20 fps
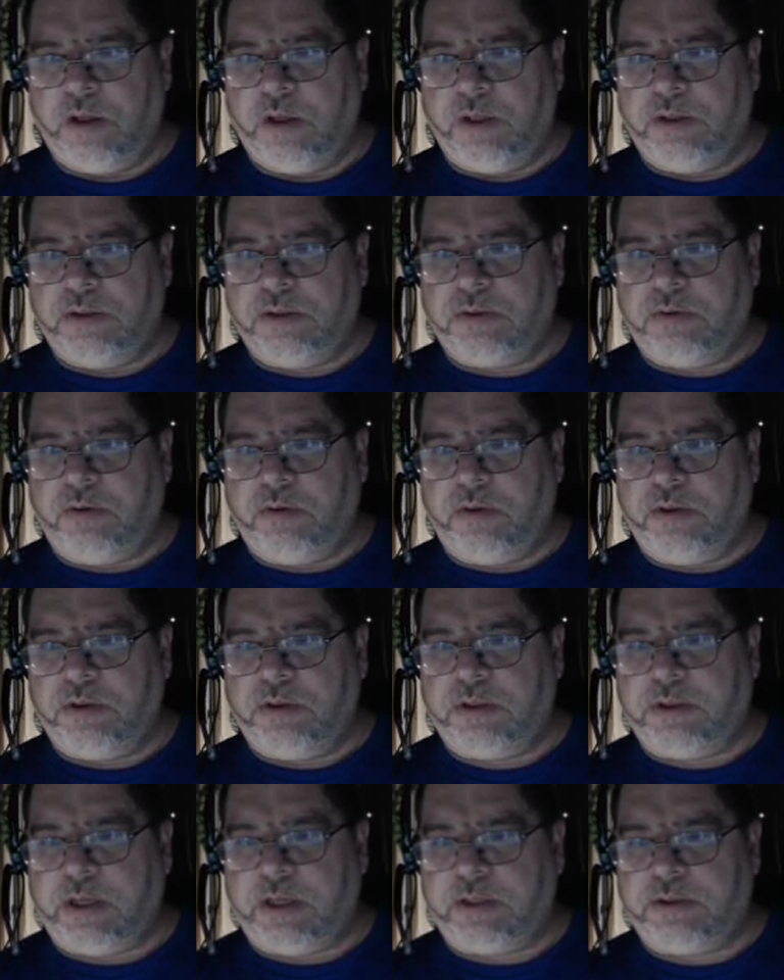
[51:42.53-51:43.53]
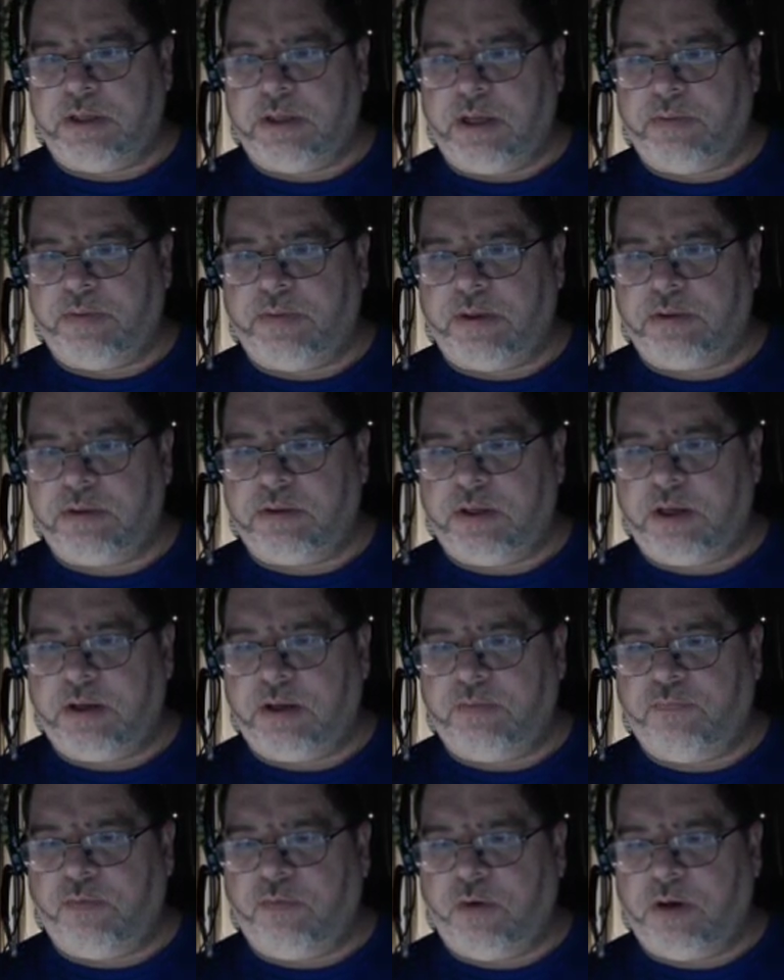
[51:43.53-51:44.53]
Screw it, let's attach the damn thing to the
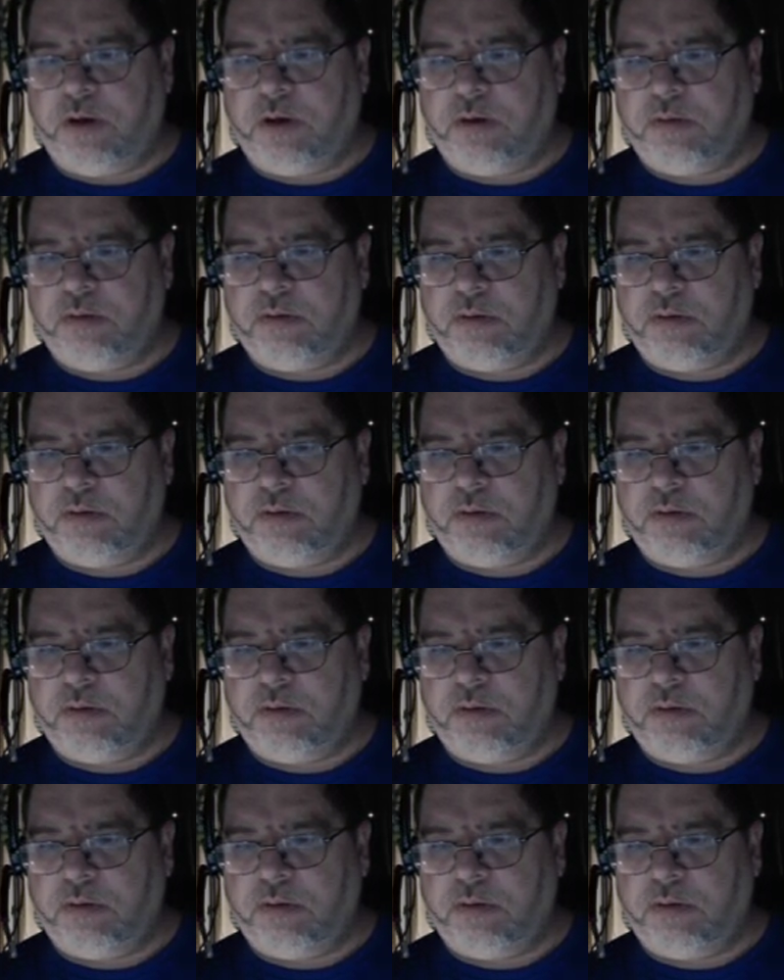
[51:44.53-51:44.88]
head for right now.